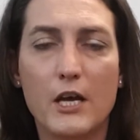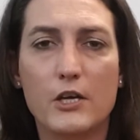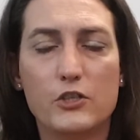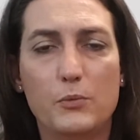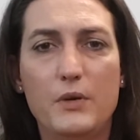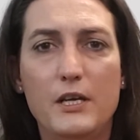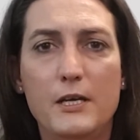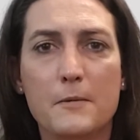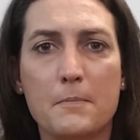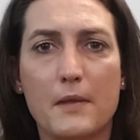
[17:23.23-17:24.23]
to
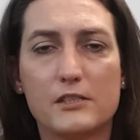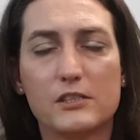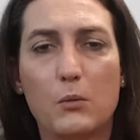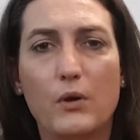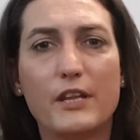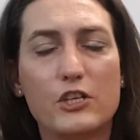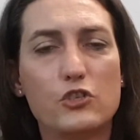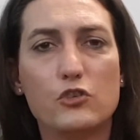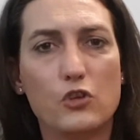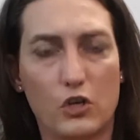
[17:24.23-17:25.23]
be someone that
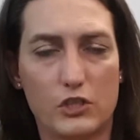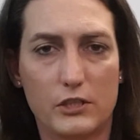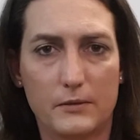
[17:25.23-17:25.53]
you're not